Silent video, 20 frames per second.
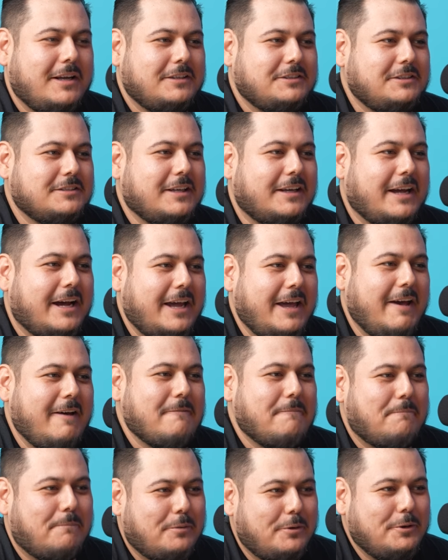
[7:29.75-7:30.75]
She's like, I
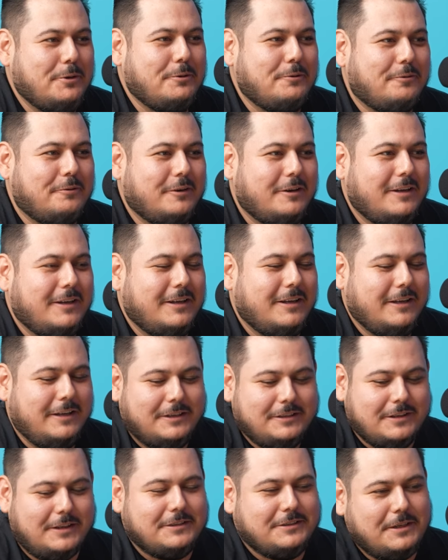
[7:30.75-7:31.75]
have proof.
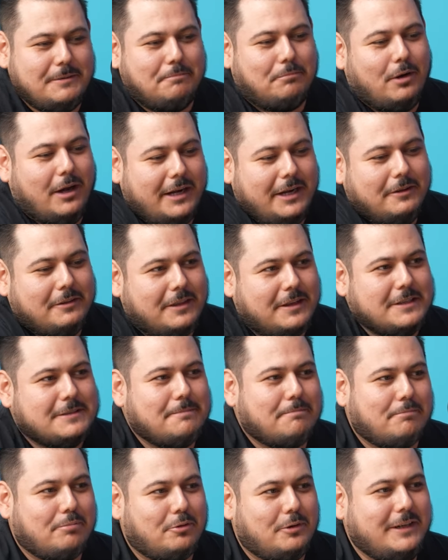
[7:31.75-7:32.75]
She brought out this
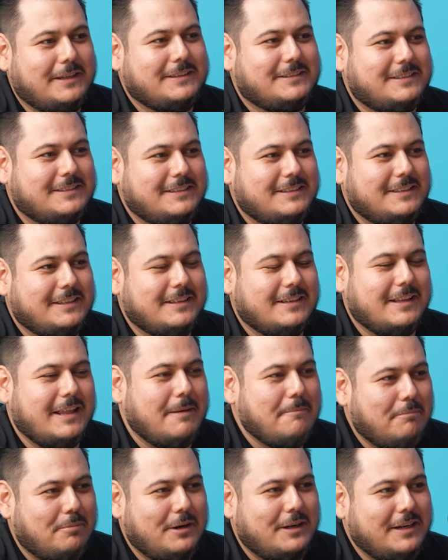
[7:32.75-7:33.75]
print.
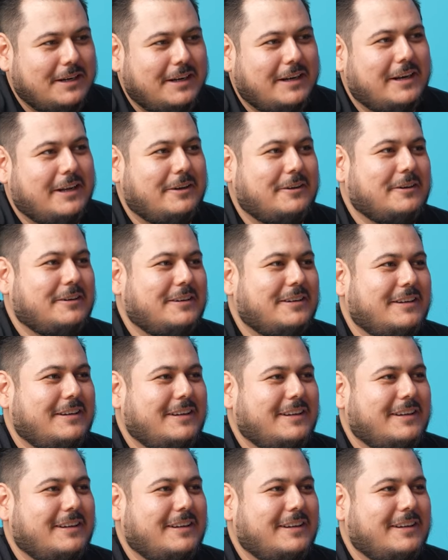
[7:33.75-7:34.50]
They printed it out.